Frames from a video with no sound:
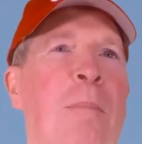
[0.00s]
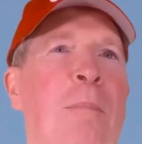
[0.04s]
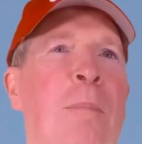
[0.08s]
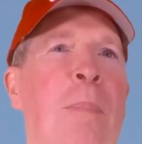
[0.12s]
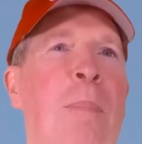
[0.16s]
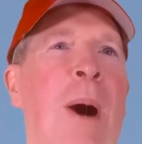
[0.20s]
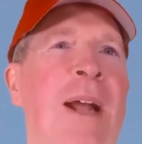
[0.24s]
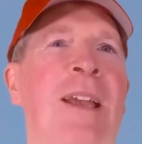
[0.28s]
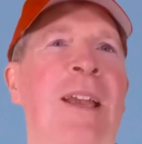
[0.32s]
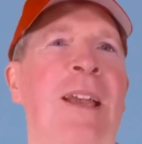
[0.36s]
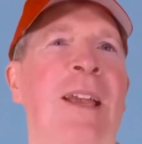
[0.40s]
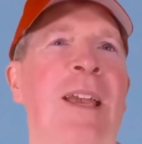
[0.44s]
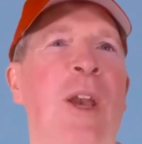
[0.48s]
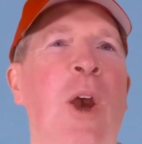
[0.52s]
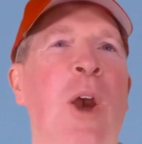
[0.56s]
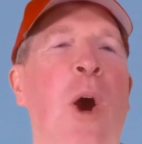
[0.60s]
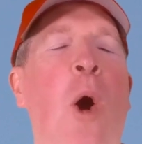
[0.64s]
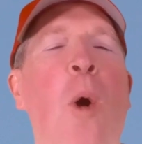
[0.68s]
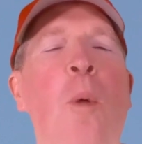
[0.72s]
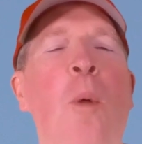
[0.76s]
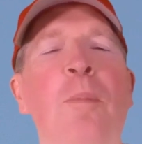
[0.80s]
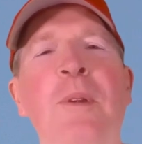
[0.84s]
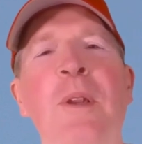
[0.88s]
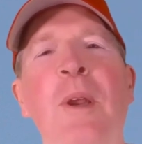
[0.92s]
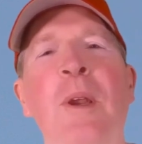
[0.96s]
But he
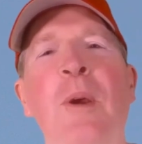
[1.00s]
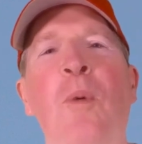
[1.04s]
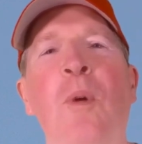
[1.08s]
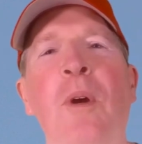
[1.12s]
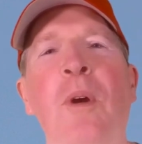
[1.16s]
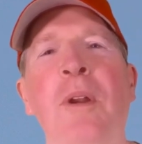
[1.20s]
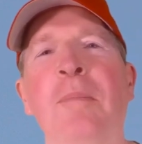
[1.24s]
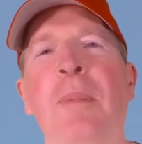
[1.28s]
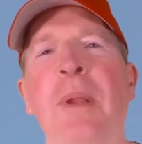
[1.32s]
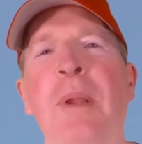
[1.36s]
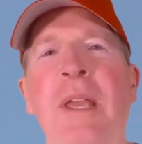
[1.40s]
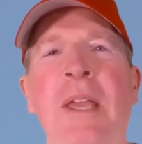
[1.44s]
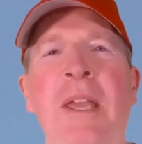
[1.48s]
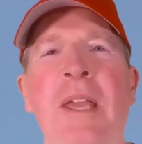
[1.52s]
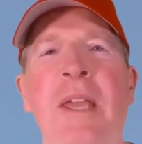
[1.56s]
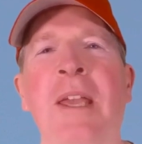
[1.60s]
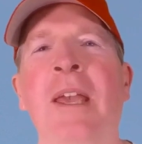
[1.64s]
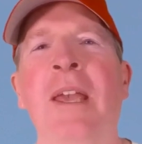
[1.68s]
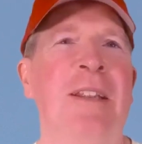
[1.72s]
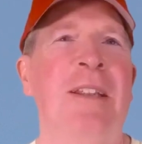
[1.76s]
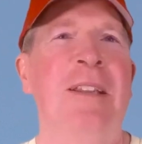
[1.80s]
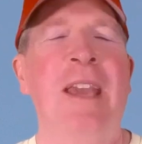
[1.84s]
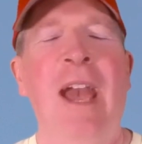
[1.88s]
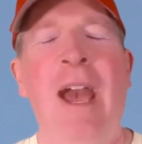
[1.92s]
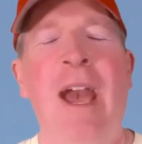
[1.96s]
hoped it would be
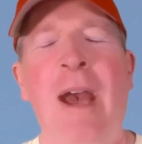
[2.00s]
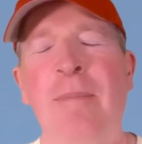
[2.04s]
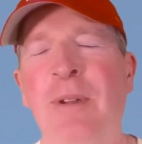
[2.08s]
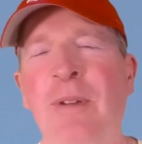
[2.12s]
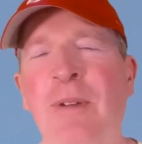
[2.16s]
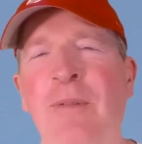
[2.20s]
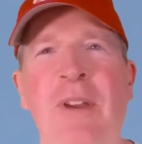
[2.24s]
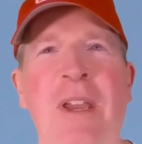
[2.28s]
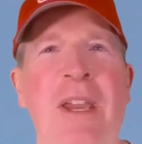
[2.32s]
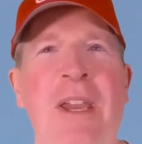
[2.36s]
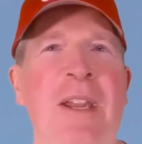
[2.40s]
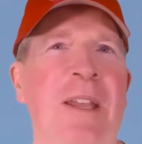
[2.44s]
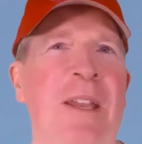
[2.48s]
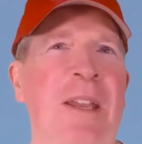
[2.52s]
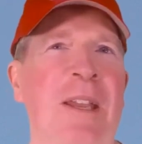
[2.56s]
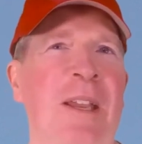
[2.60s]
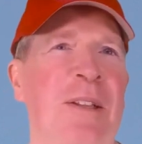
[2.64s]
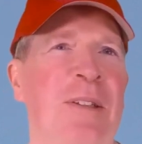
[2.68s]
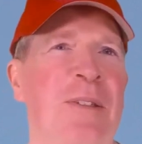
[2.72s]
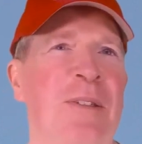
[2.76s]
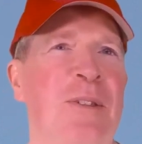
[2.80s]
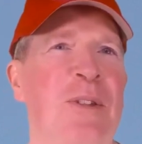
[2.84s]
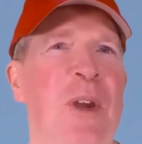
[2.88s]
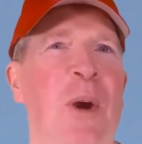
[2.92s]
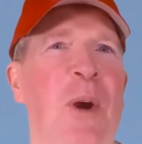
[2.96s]
captivating
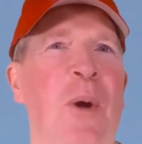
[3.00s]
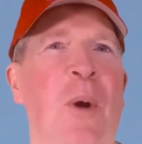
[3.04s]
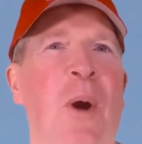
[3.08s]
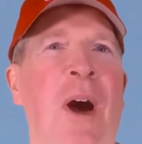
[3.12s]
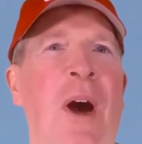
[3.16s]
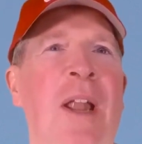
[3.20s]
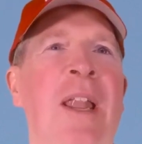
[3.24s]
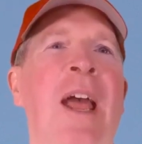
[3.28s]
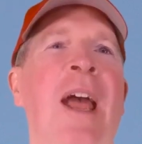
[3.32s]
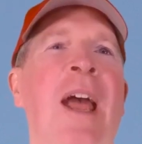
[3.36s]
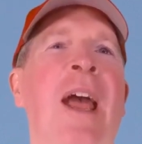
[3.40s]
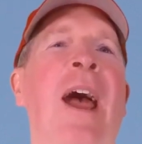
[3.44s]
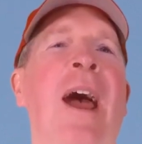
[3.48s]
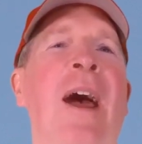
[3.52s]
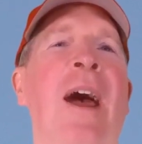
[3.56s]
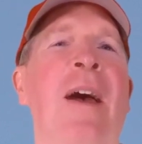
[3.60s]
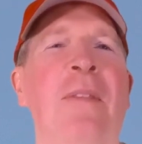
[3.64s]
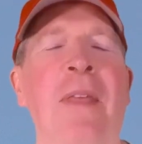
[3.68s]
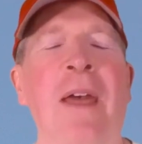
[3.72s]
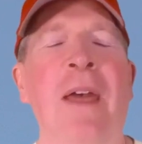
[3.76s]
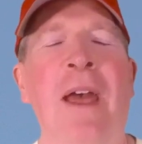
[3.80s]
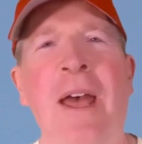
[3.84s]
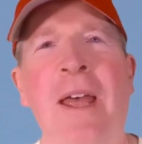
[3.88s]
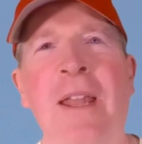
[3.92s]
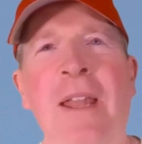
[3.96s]
and so on, and
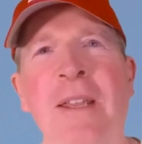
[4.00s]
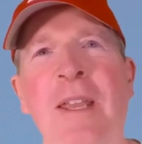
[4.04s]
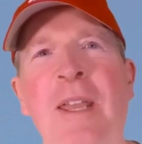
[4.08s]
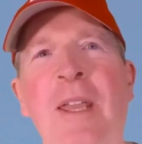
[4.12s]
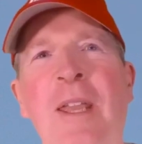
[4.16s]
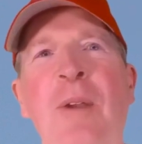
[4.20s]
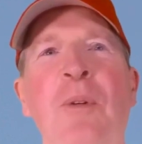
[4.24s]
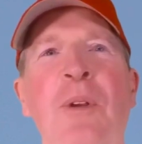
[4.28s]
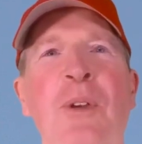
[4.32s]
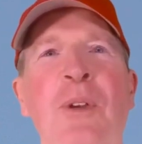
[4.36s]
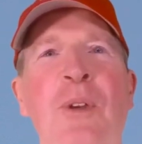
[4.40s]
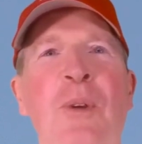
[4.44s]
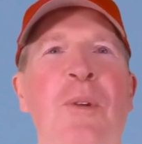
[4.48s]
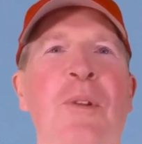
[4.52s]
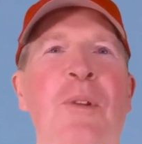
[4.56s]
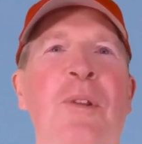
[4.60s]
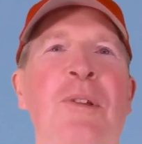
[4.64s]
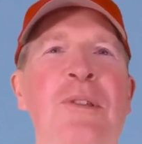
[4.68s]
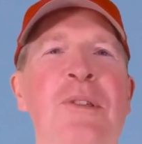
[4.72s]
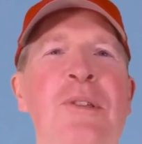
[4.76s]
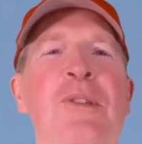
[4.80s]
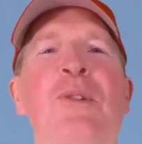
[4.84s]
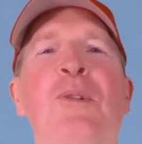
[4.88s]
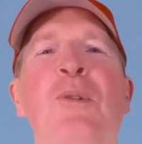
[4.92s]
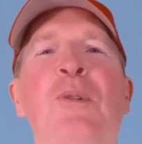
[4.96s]
then he would do the
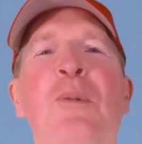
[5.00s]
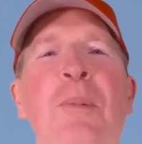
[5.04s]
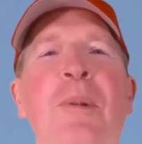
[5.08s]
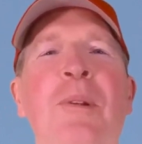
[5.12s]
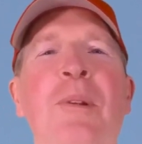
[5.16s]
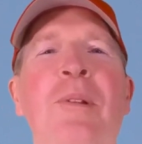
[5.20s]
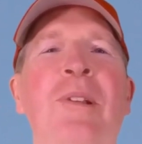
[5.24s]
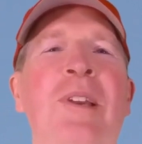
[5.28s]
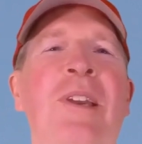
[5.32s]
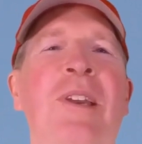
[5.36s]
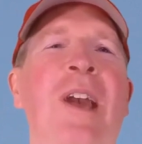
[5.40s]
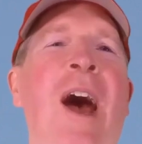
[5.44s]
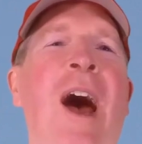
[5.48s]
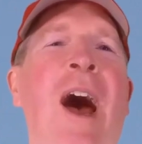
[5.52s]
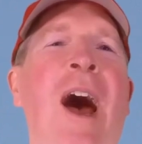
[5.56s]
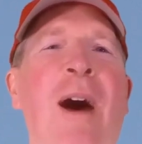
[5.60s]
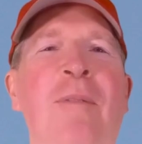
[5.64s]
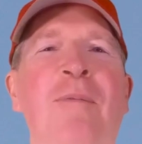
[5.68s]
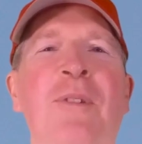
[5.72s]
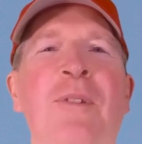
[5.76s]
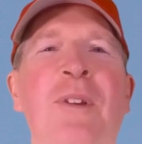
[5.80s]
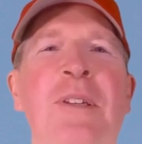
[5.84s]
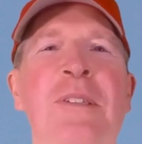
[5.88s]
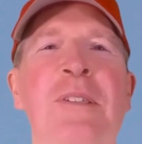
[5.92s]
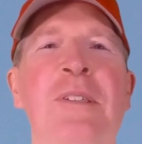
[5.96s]
stupidly
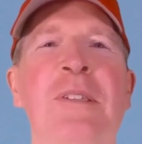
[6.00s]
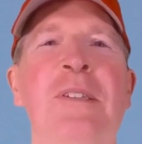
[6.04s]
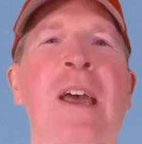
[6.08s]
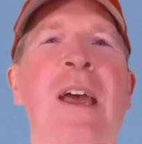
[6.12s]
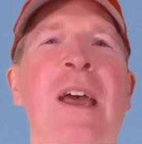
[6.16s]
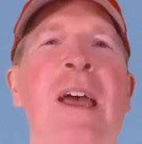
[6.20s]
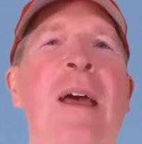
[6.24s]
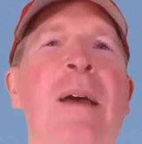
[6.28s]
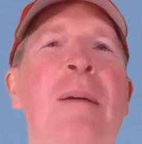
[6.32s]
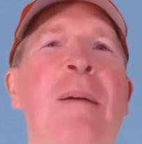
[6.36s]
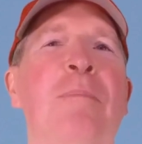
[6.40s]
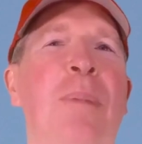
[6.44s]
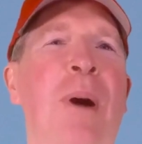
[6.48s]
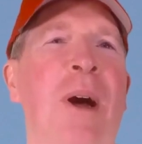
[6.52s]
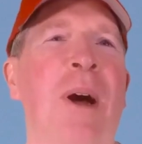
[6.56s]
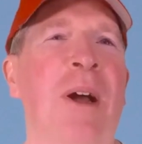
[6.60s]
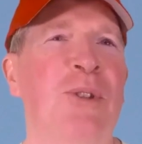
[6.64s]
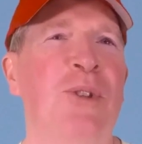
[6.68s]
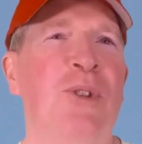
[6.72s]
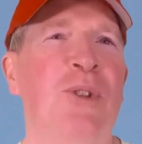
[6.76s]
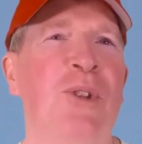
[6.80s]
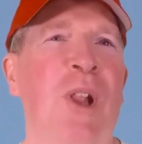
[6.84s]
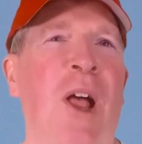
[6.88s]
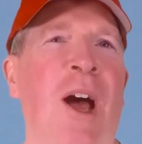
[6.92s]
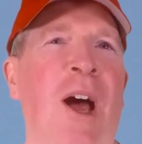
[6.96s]
obvious
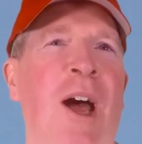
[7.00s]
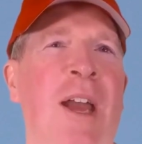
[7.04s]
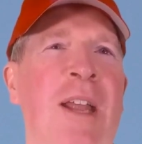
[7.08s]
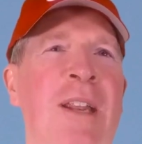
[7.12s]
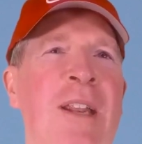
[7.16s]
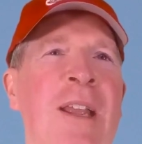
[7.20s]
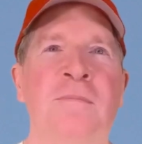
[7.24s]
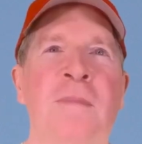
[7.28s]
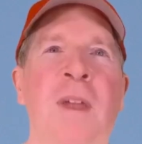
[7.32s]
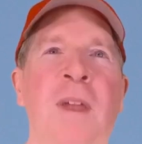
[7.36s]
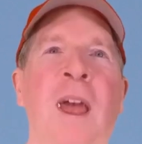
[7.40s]
punchline.